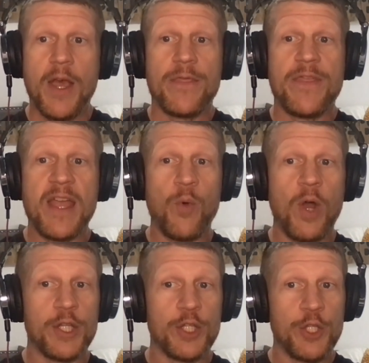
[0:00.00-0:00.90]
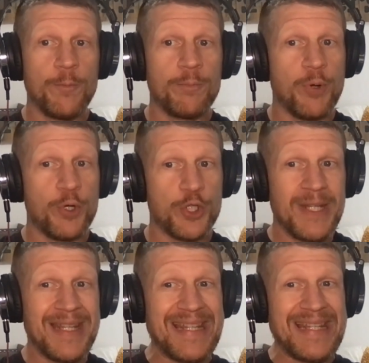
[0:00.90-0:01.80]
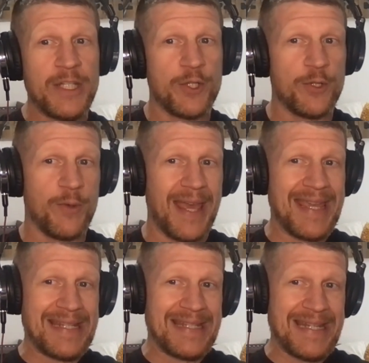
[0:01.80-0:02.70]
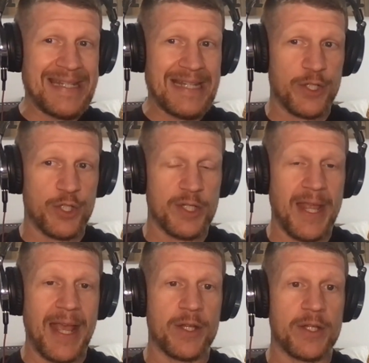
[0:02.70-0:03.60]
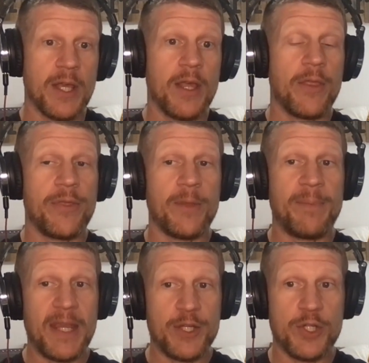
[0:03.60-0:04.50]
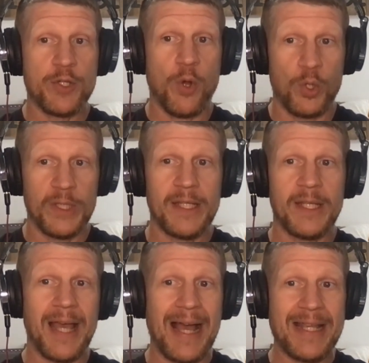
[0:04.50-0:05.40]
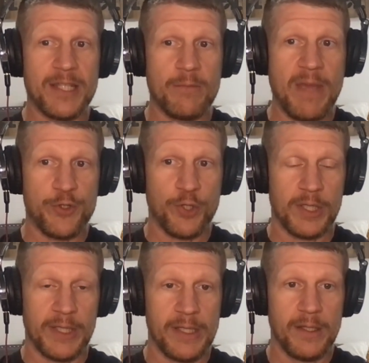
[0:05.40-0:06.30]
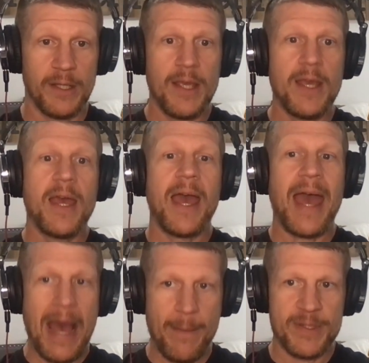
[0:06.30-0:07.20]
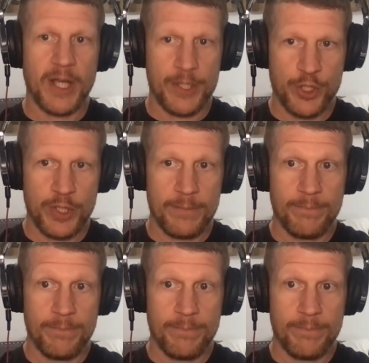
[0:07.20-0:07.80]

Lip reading: They want you pushing into a deduction and the patient holding isometrically abduction.